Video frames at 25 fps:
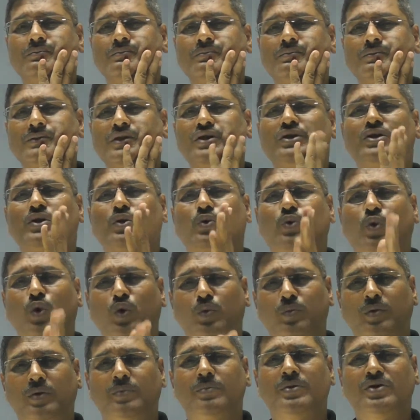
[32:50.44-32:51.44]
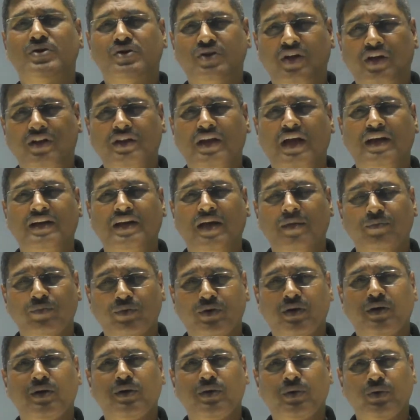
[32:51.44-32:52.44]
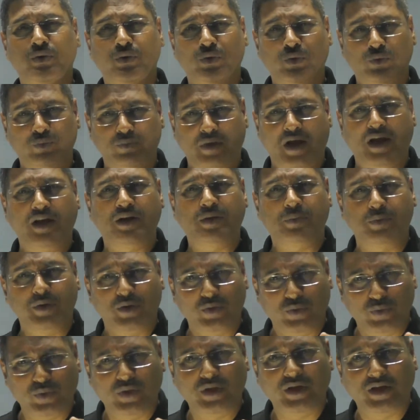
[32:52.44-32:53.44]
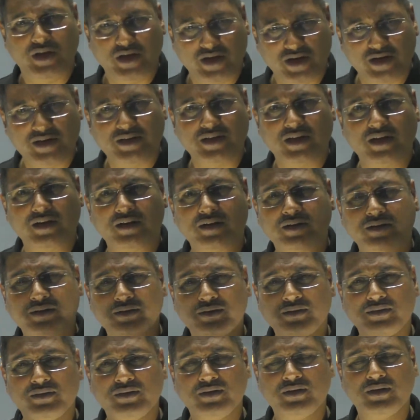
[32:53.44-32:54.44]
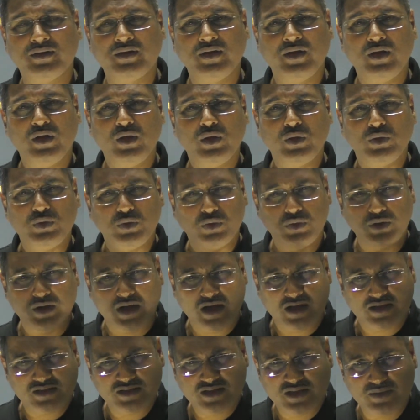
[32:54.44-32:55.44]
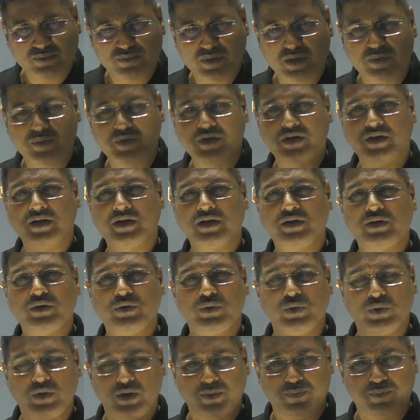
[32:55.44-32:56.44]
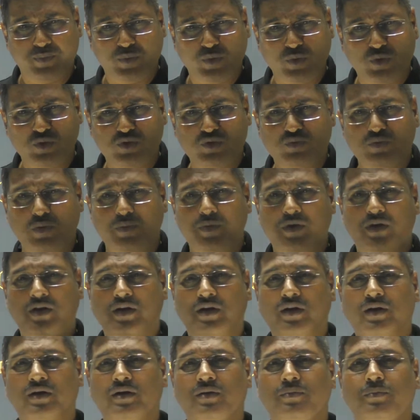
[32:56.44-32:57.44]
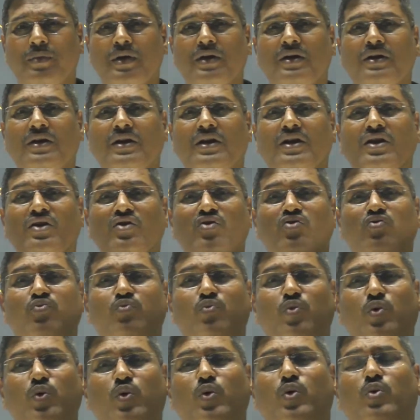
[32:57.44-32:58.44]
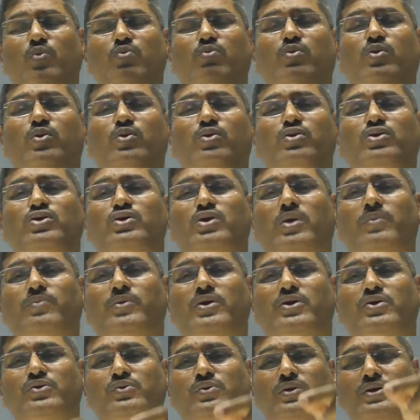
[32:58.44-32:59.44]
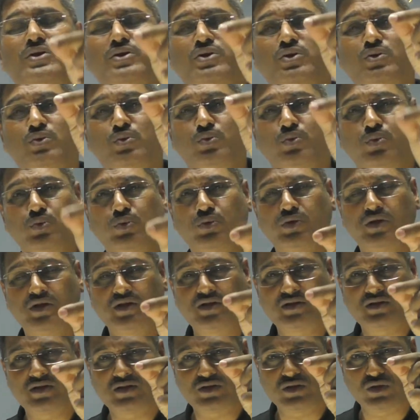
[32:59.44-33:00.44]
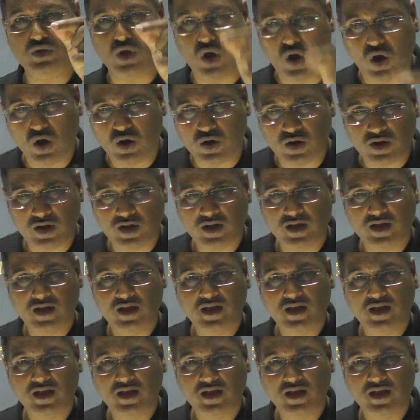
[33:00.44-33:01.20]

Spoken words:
This is the common mistake that I am telling you. You might be doing correct only. Your answer may be correct, your approach may be correct, but in flow, most of the students do this wrong.